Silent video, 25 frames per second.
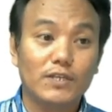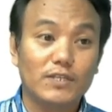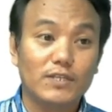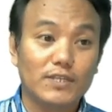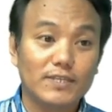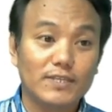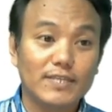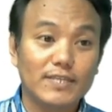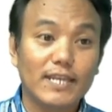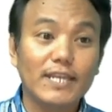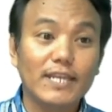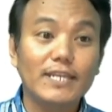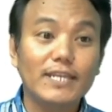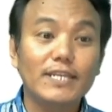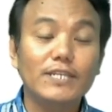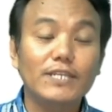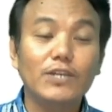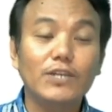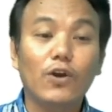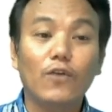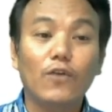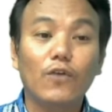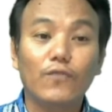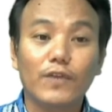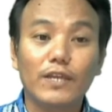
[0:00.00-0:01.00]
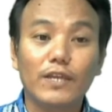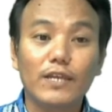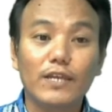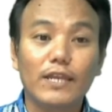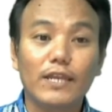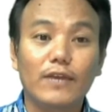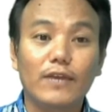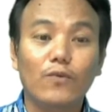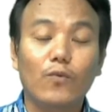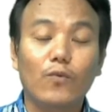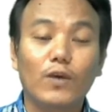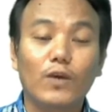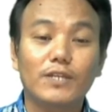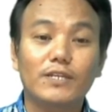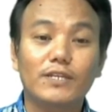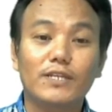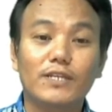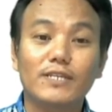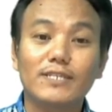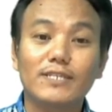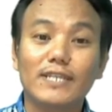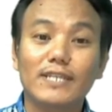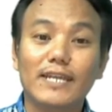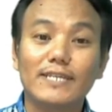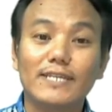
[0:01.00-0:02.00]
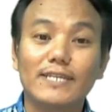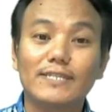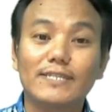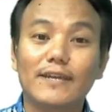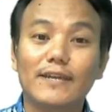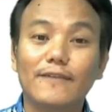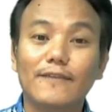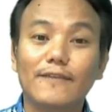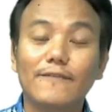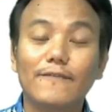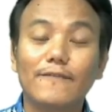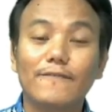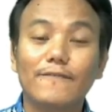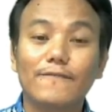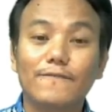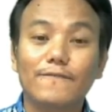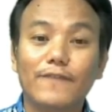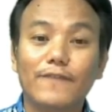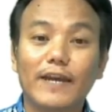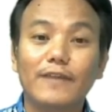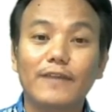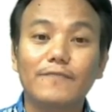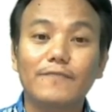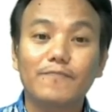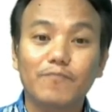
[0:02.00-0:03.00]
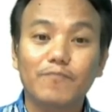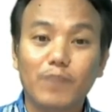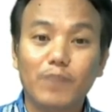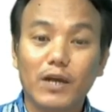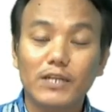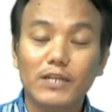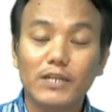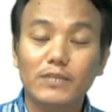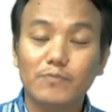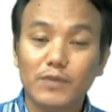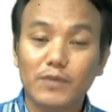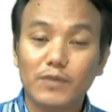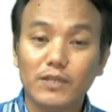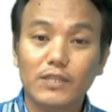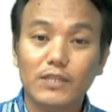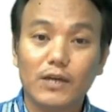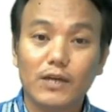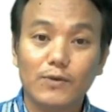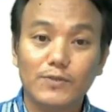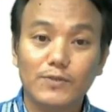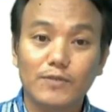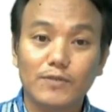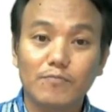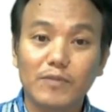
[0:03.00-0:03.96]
the salinity of inland water is less than 5 parts per thousand.